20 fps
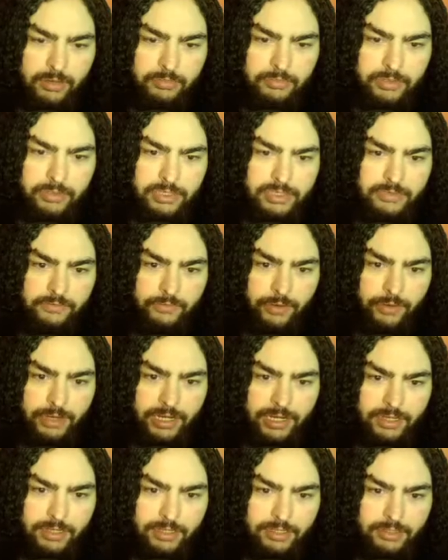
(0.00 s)
Please avoid
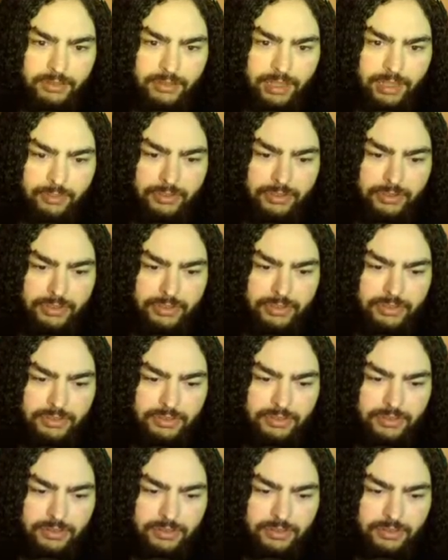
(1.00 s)
it, Lapras.